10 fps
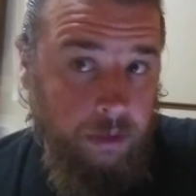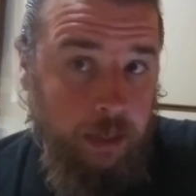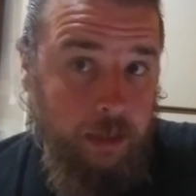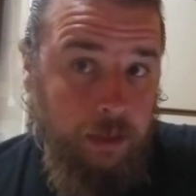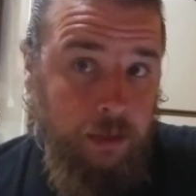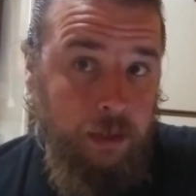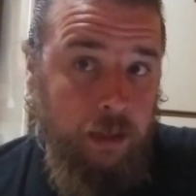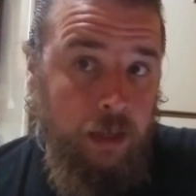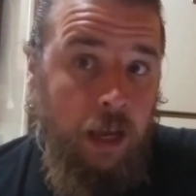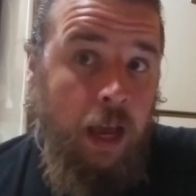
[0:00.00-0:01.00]
this
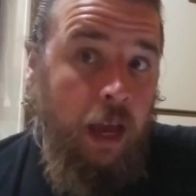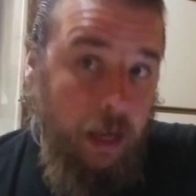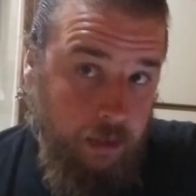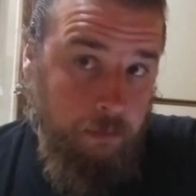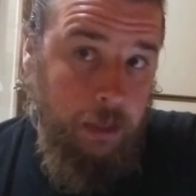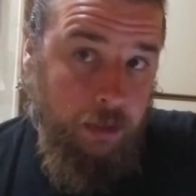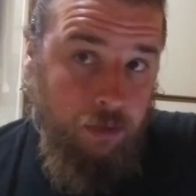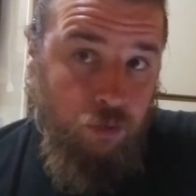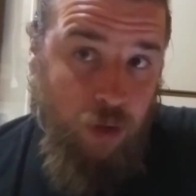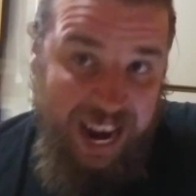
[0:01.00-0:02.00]
as a means
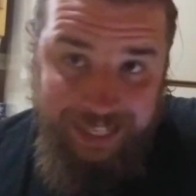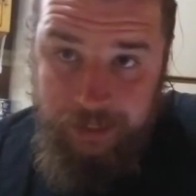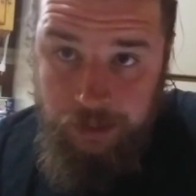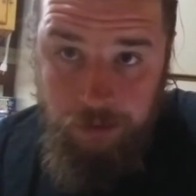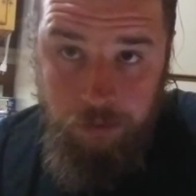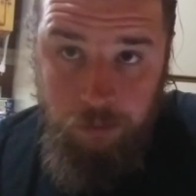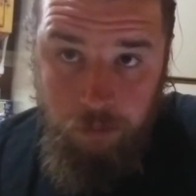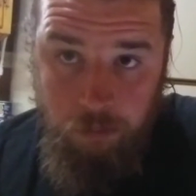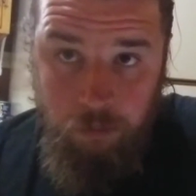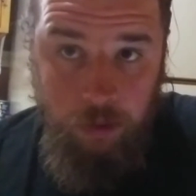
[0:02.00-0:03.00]
of tracking you
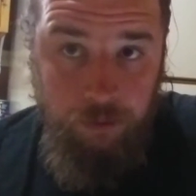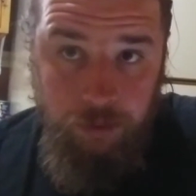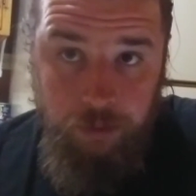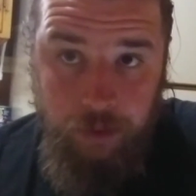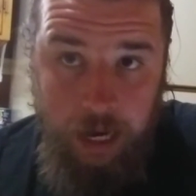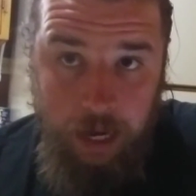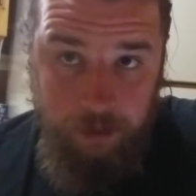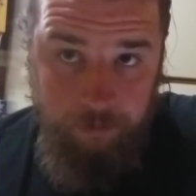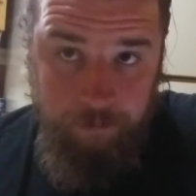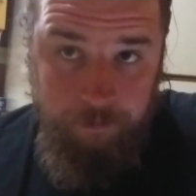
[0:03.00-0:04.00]
wherever you've gone.
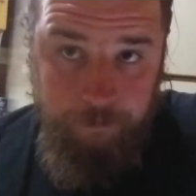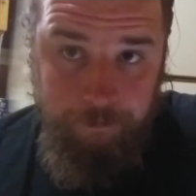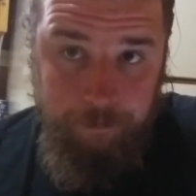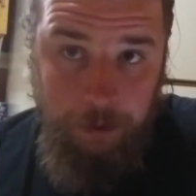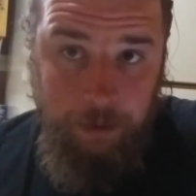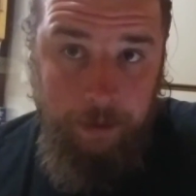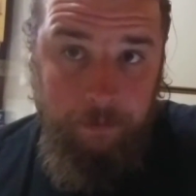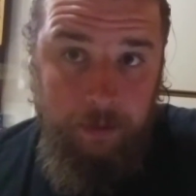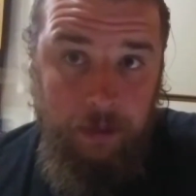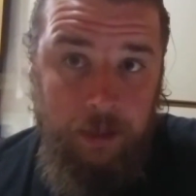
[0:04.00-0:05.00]
Okay?
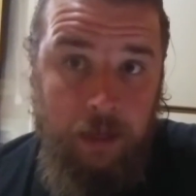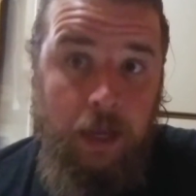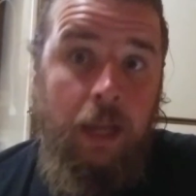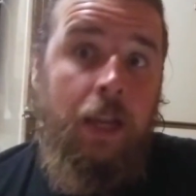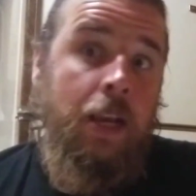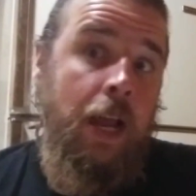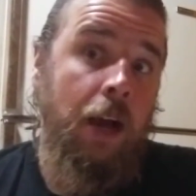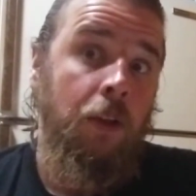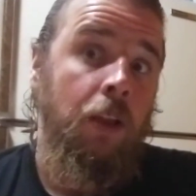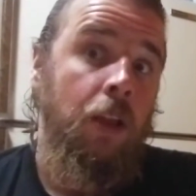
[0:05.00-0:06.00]
Now,